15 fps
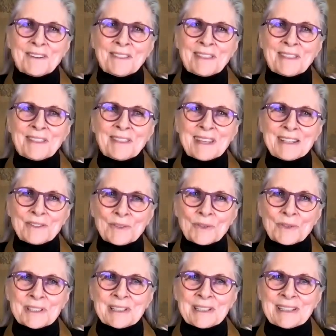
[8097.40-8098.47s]
thank you,
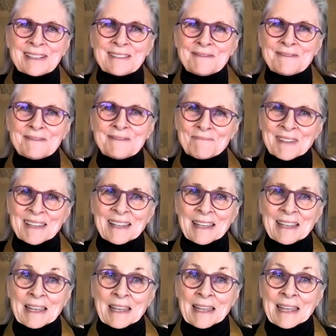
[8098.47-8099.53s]
Christina.
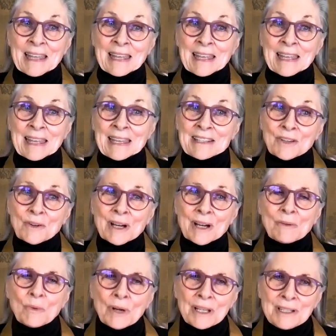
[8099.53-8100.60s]
So
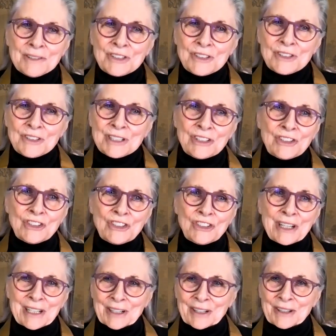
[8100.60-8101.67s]
I want to just
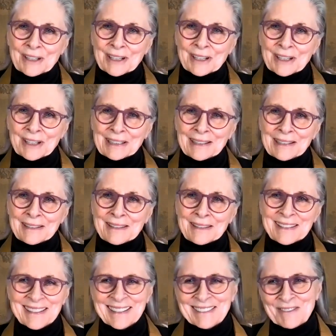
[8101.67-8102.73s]
share a little
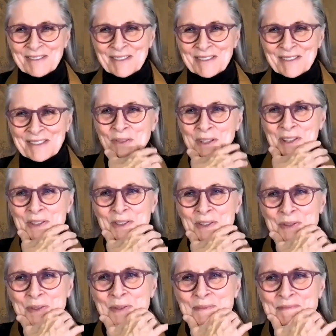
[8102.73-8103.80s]
thing with
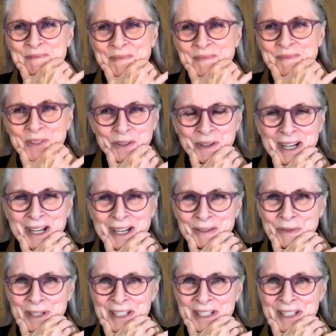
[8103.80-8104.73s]
you. You know, I